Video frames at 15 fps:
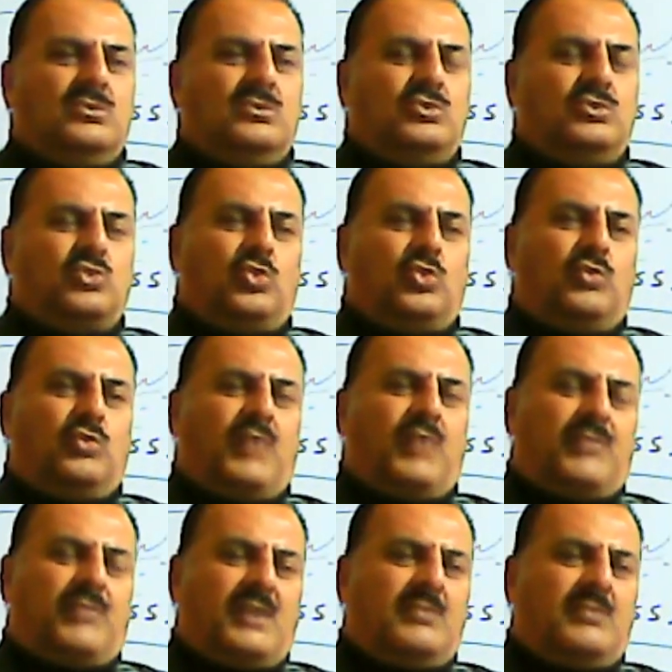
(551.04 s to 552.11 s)
So for
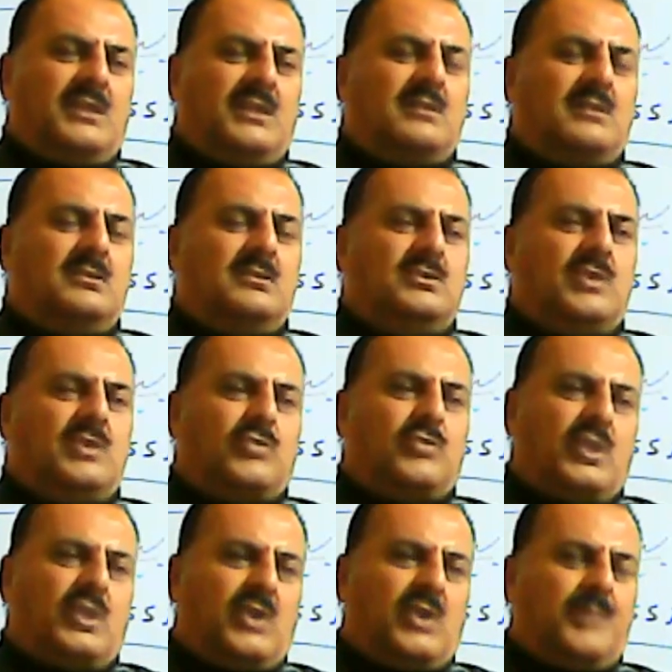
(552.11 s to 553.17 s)
one week, you have to
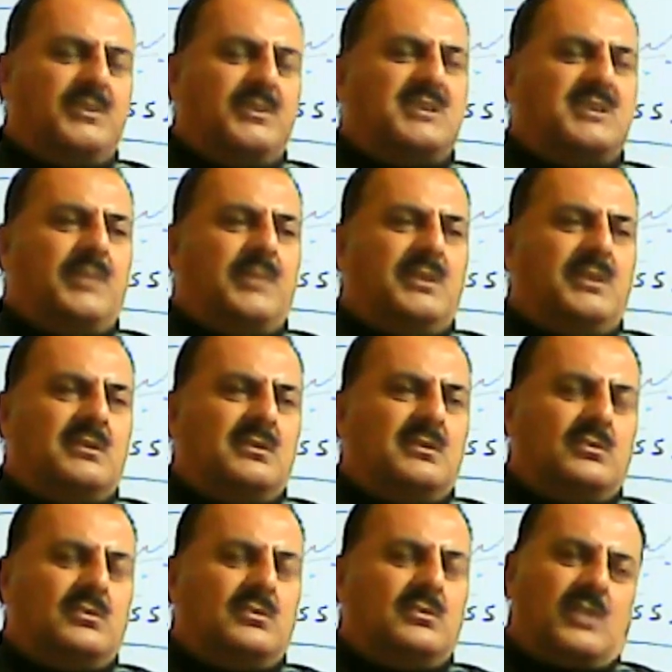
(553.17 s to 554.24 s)
adopt this
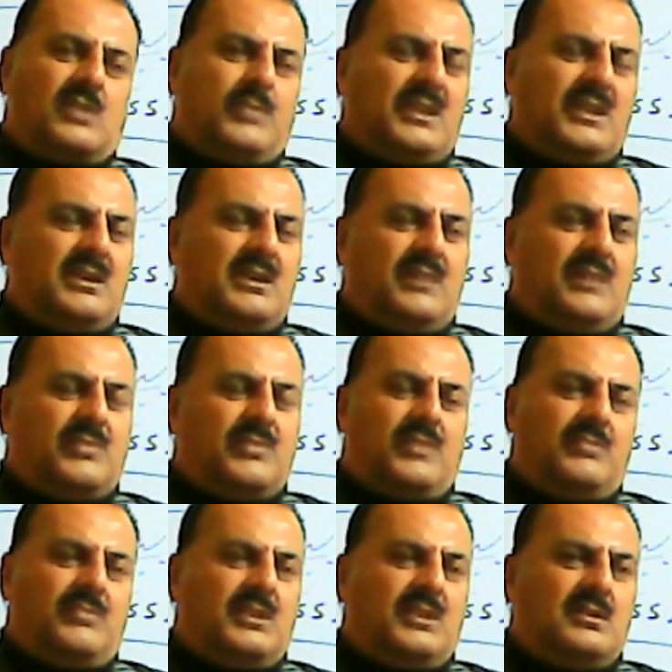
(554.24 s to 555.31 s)
habit. So automatically after
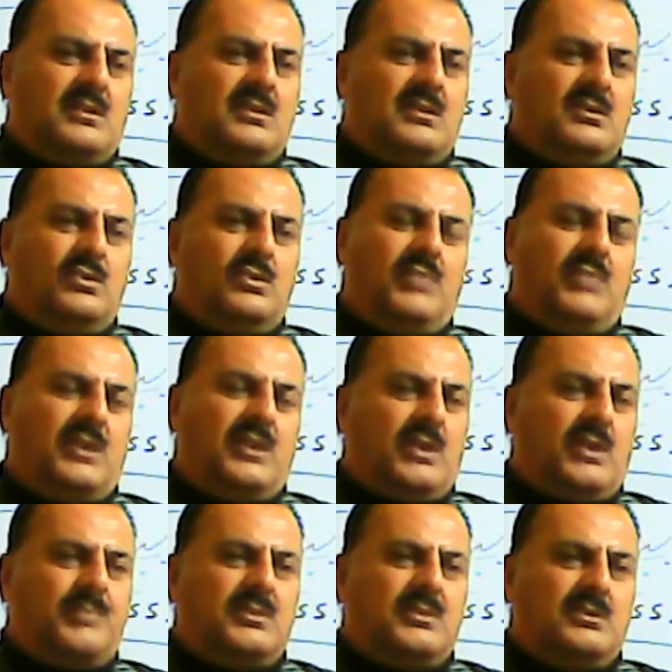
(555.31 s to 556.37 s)
one week, you will
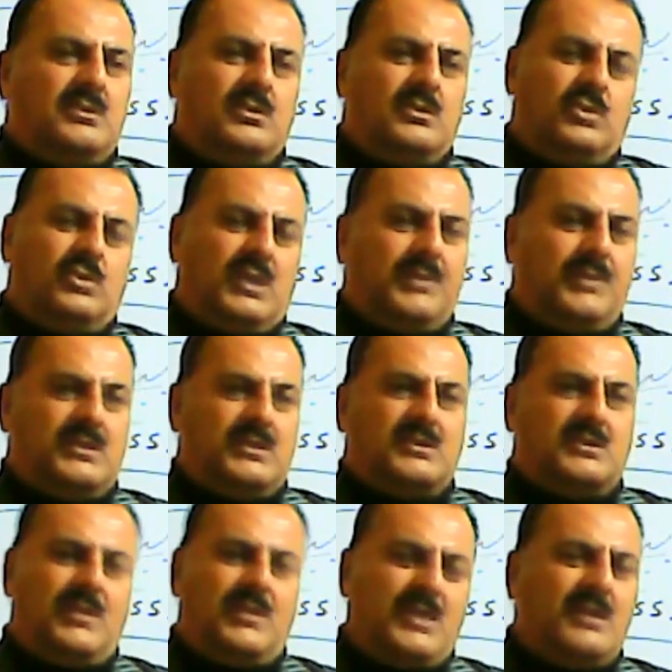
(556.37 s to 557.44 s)
adopt good habit.
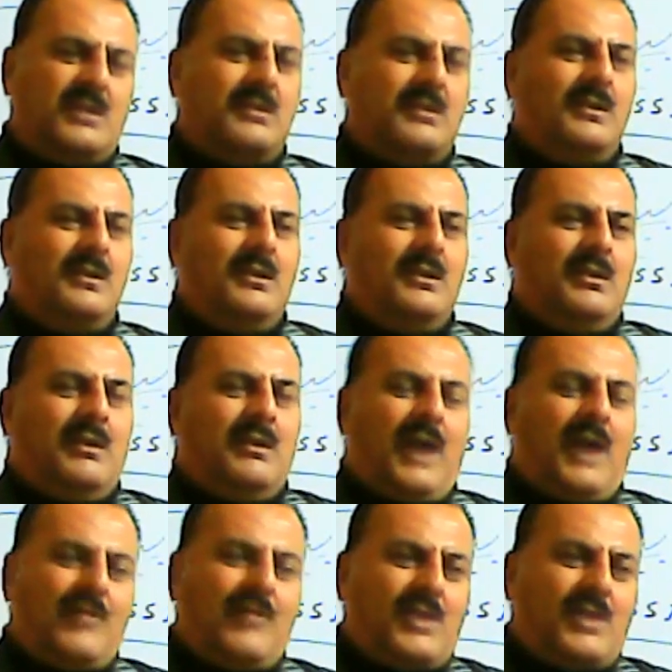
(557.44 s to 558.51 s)
Same here,
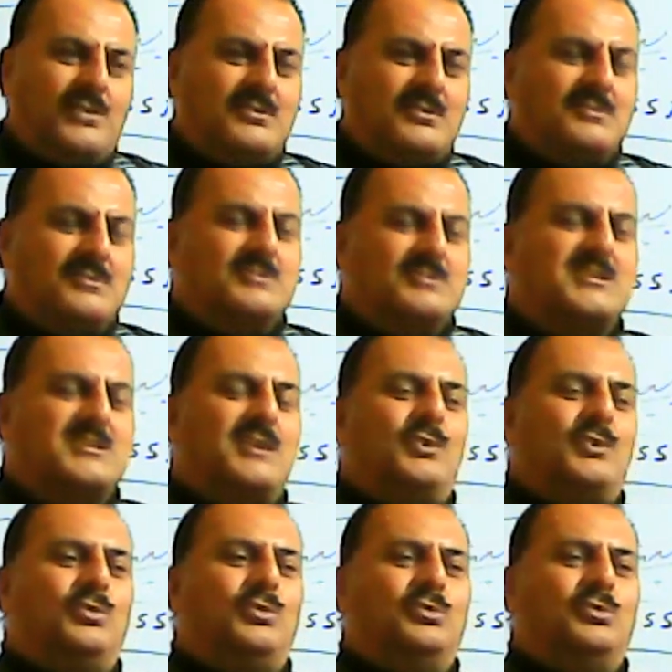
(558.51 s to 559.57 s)
I want to say
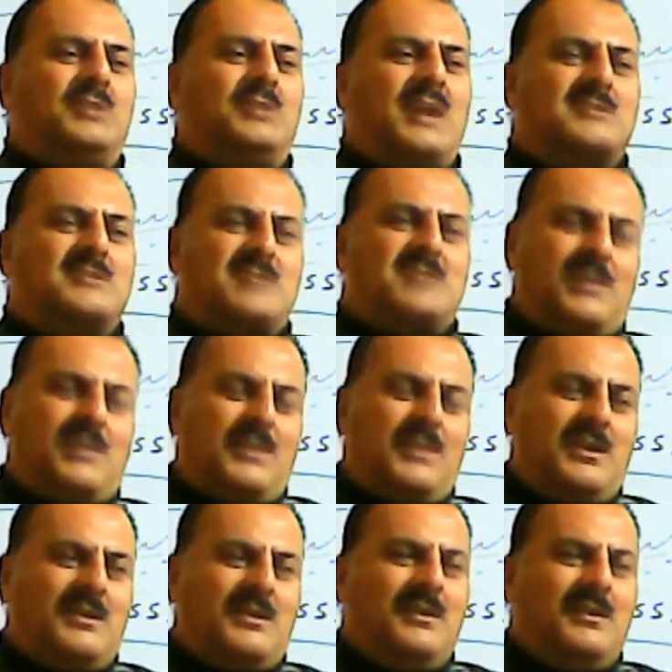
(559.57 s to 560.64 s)
you that same
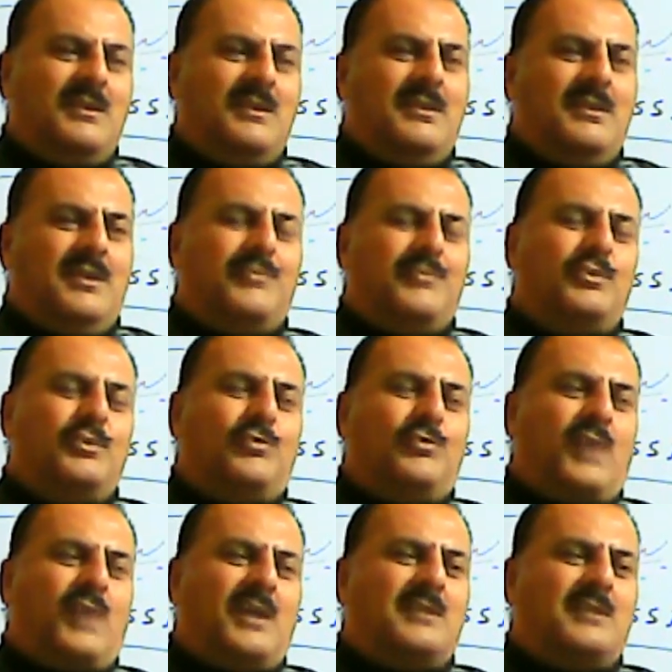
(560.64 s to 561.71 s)
here, if you
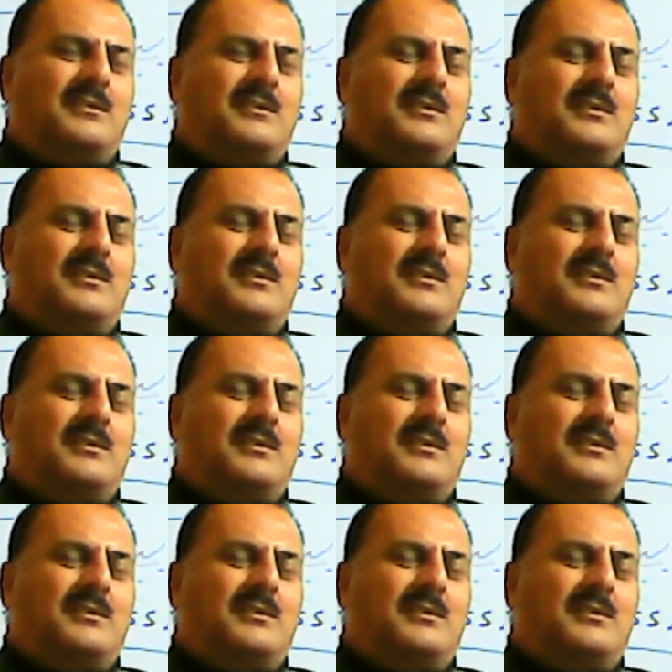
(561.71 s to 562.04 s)
want,